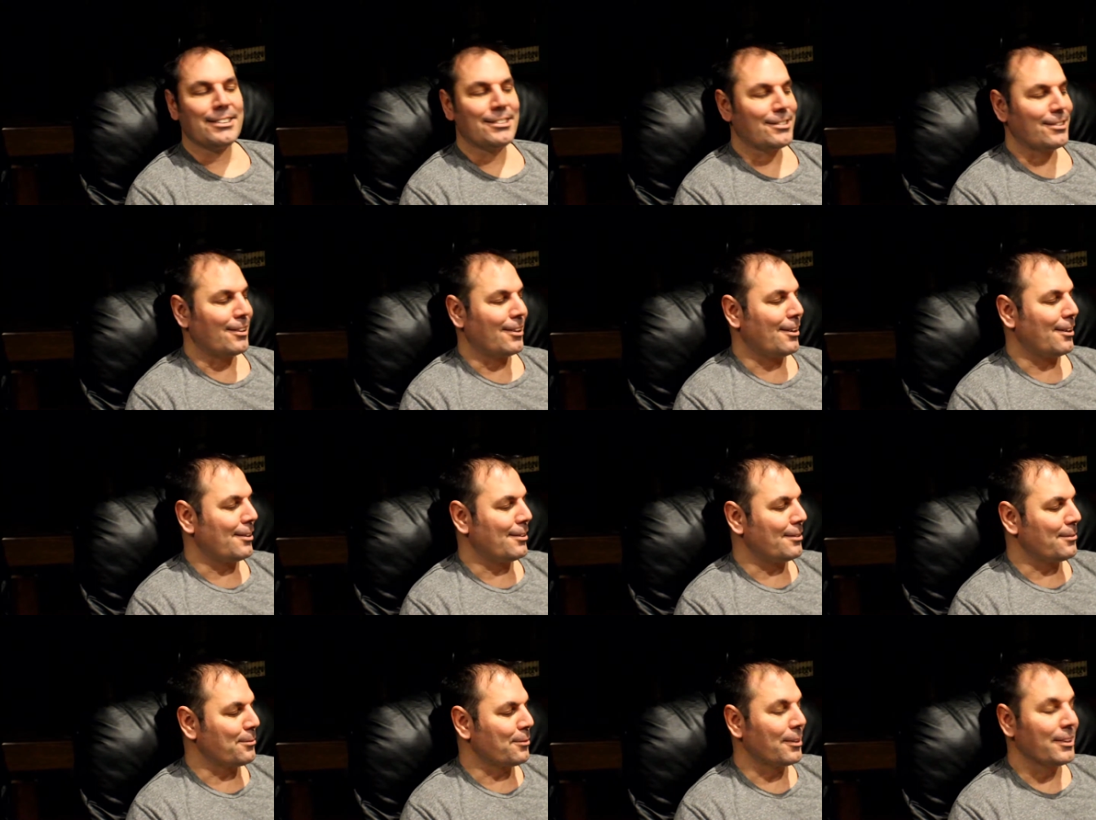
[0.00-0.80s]
So
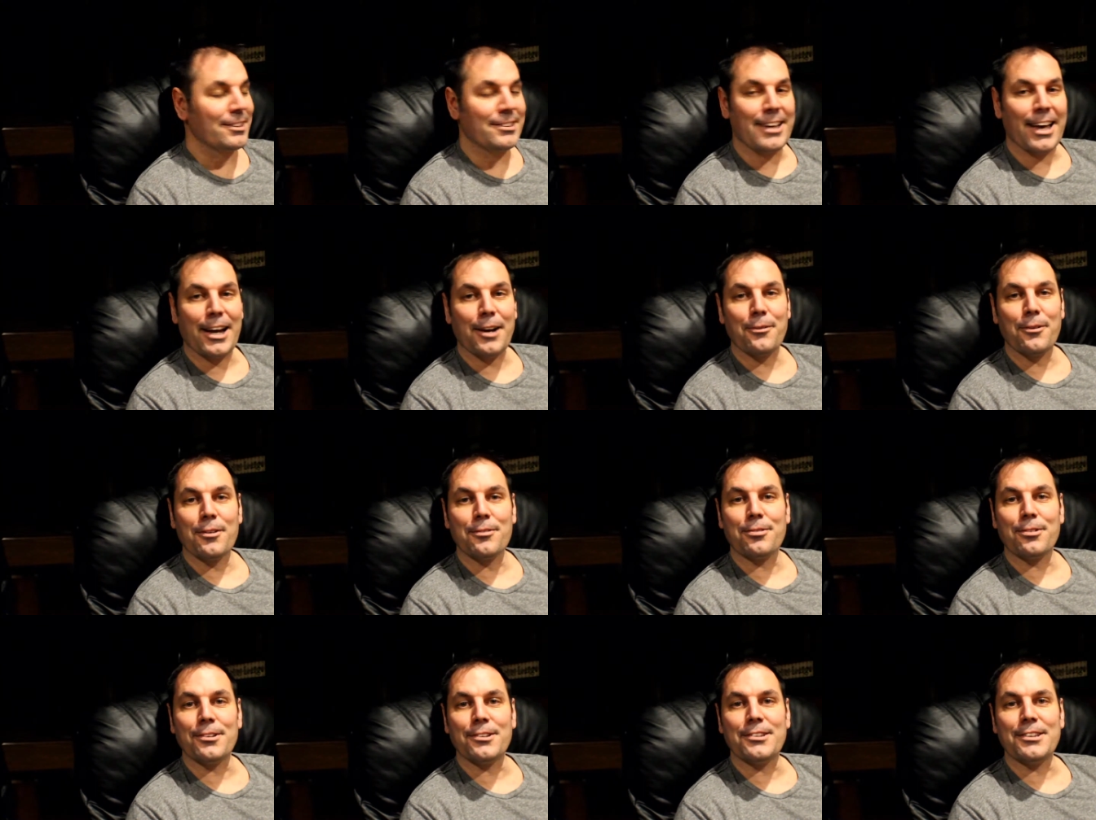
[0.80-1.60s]
I'm really taking
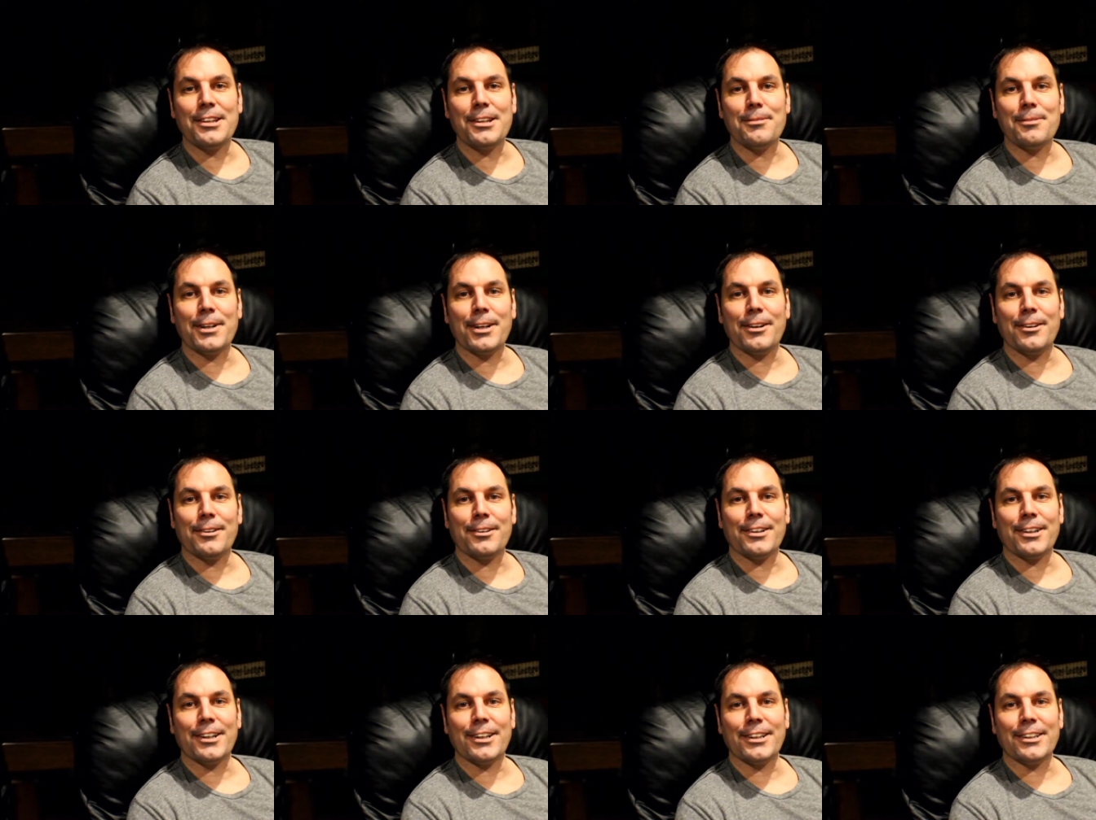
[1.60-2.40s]
one for the team
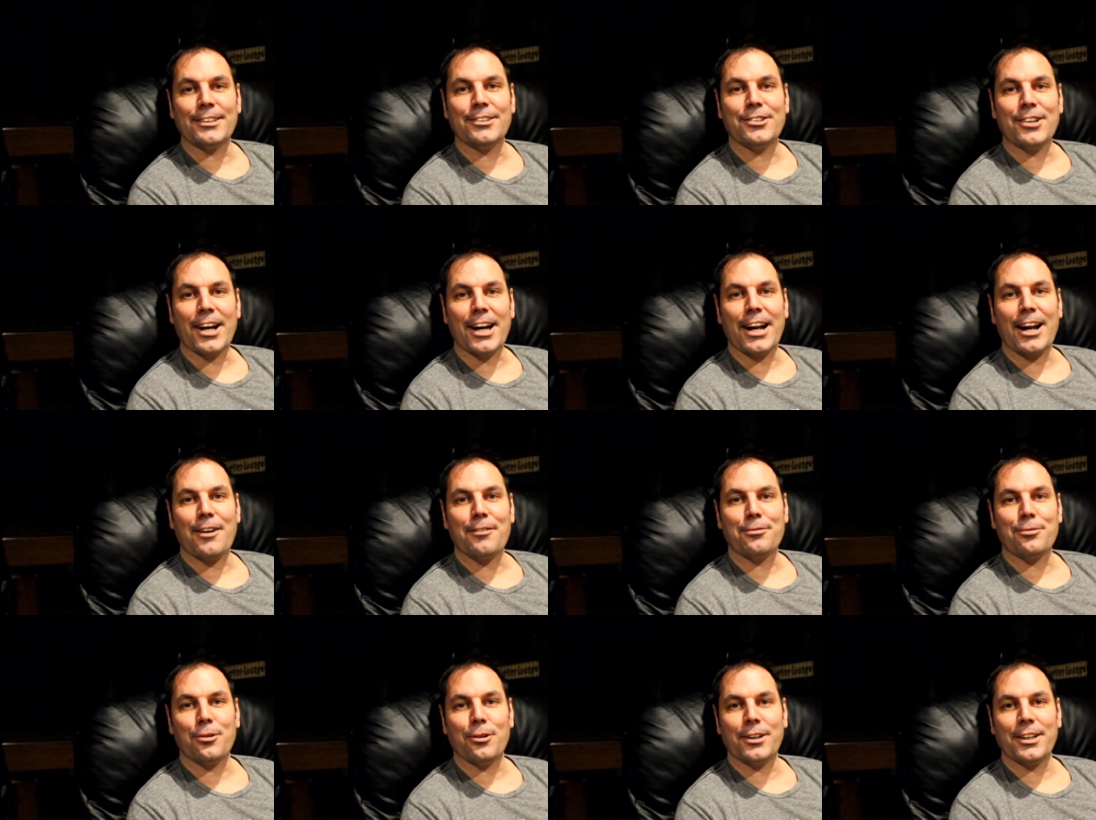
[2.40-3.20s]
here. I'm going to check it
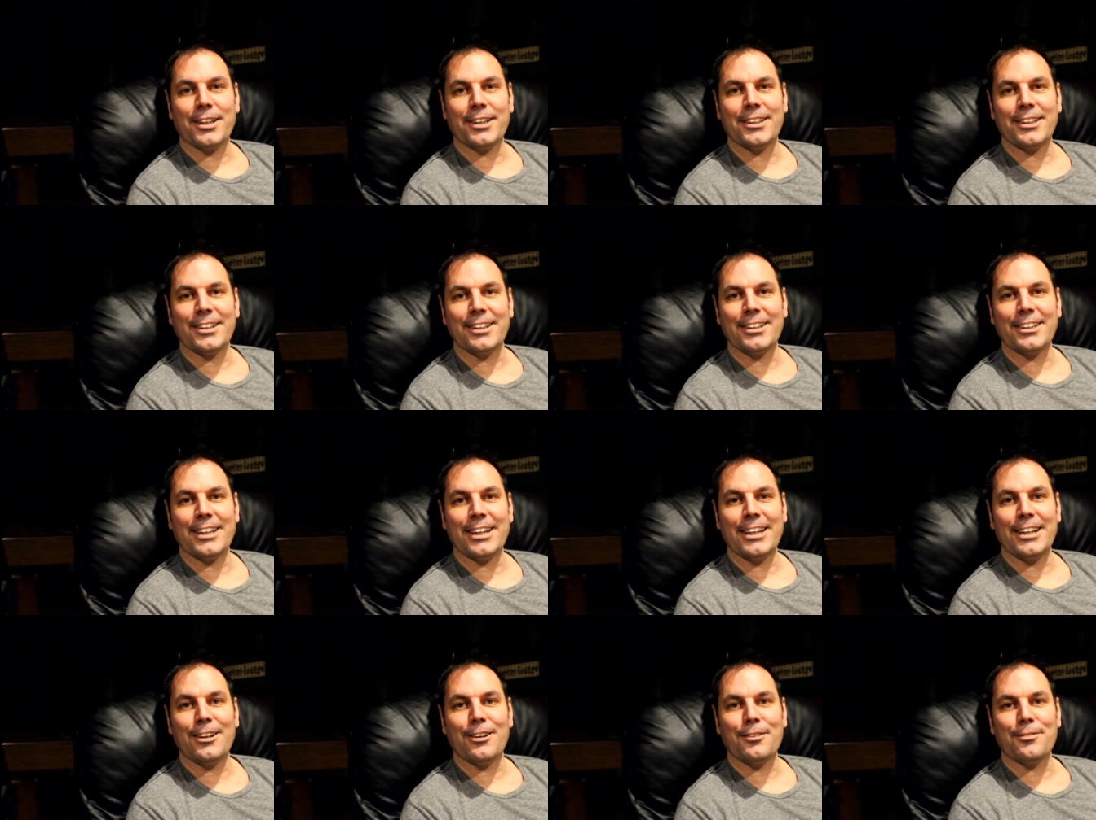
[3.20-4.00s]
out for you and
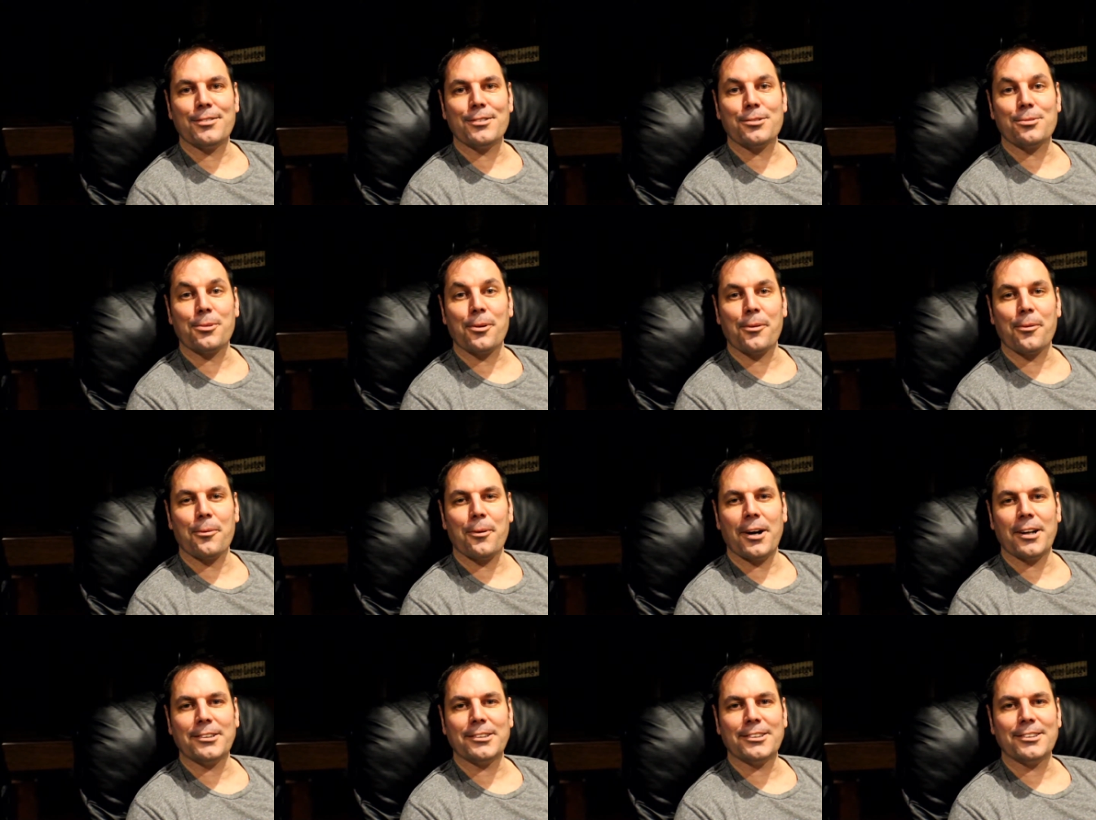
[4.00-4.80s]
let you know if it's worth
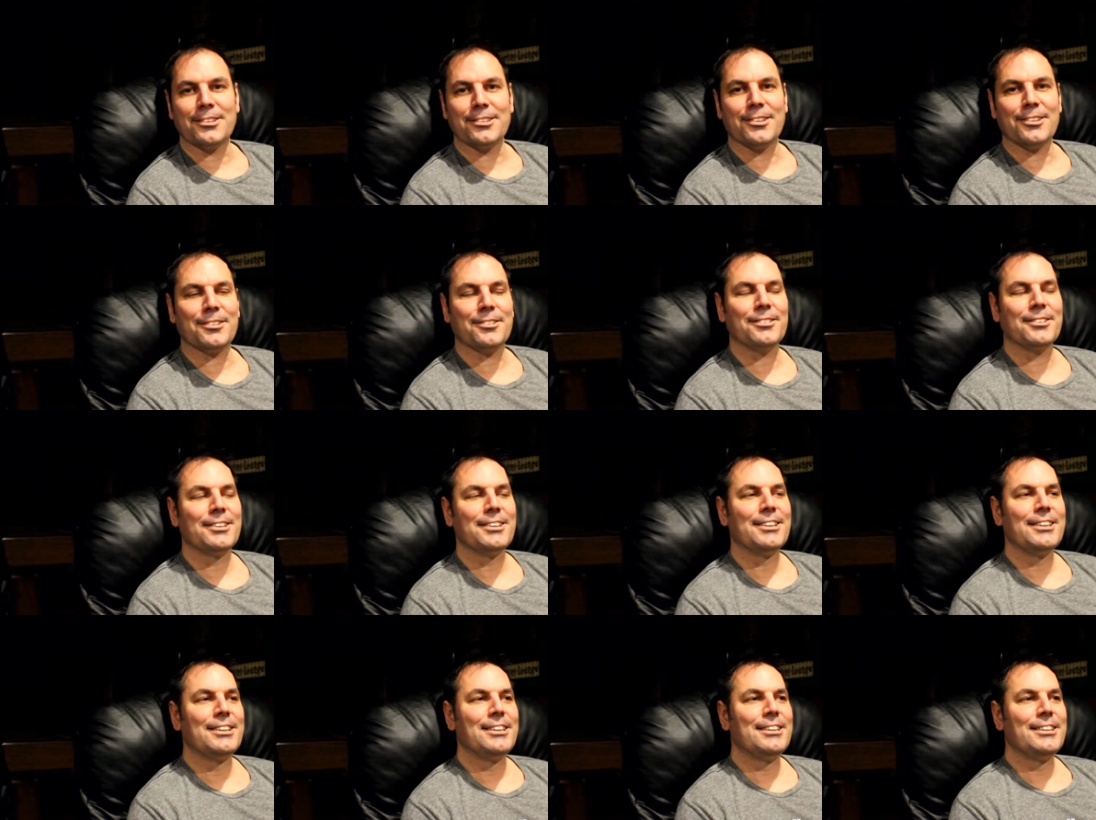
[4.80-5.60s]
watching. So
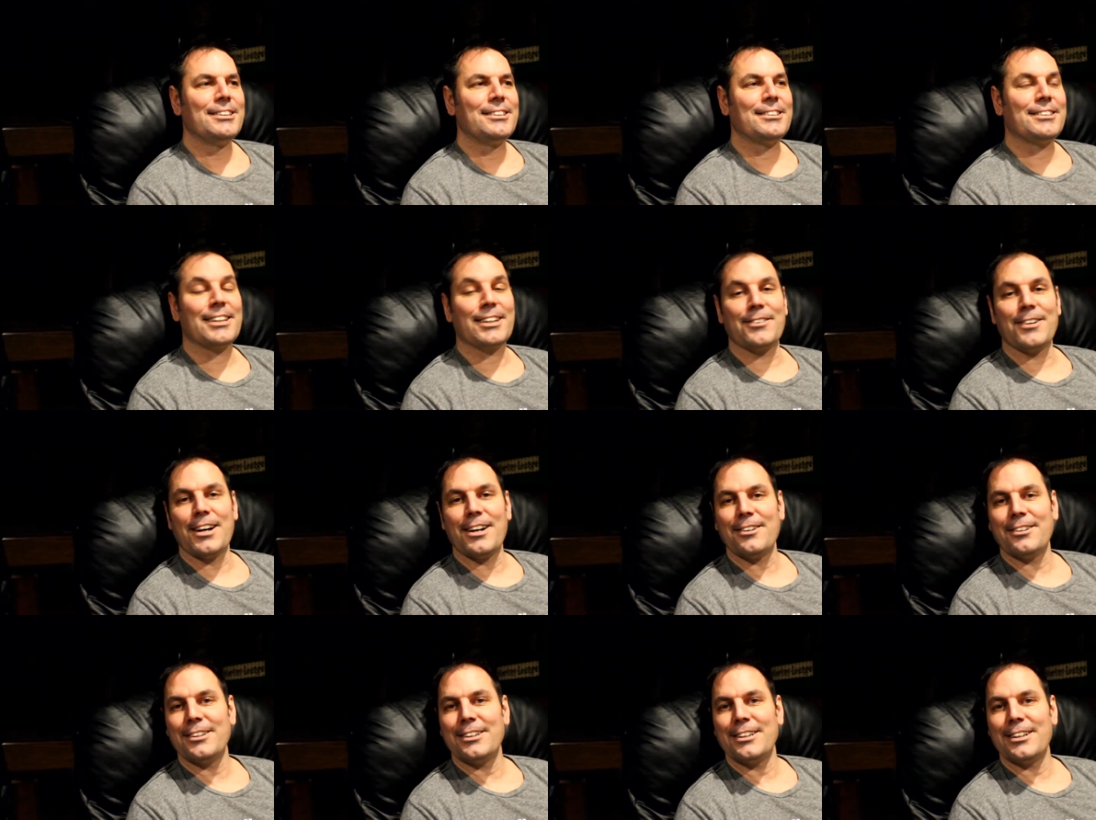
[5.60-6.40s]
stick
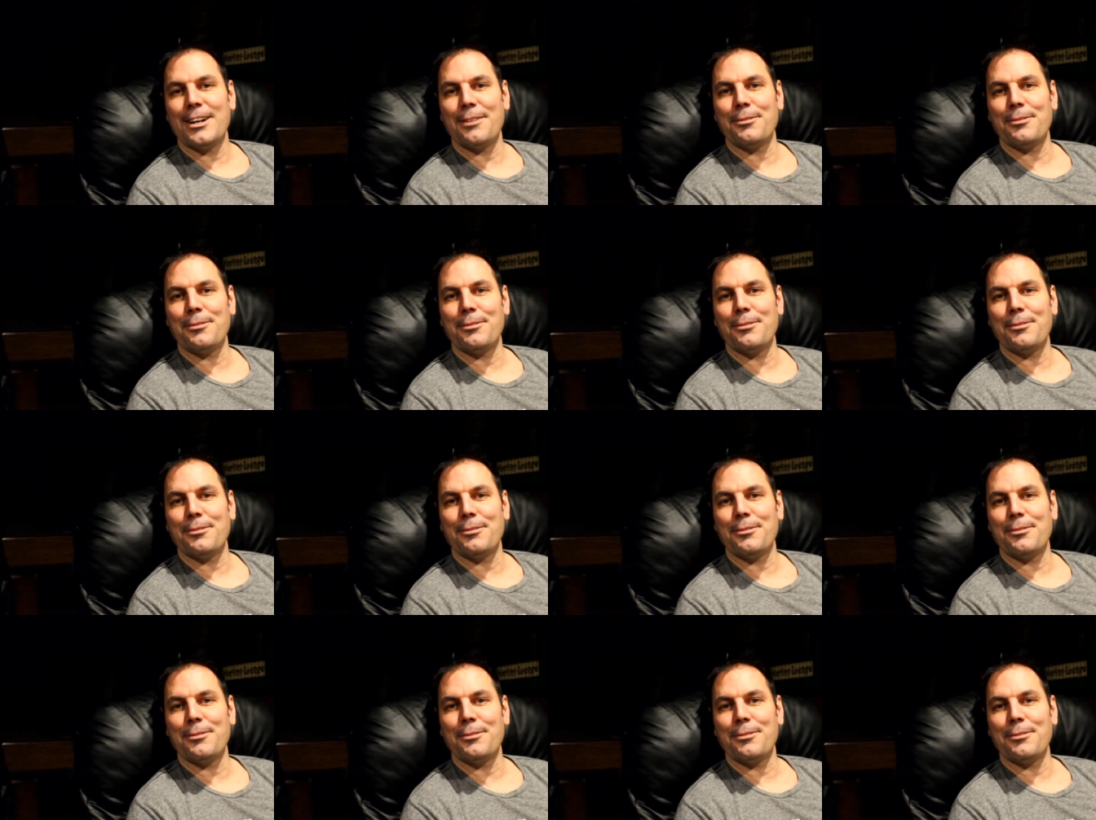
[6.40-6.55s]
around.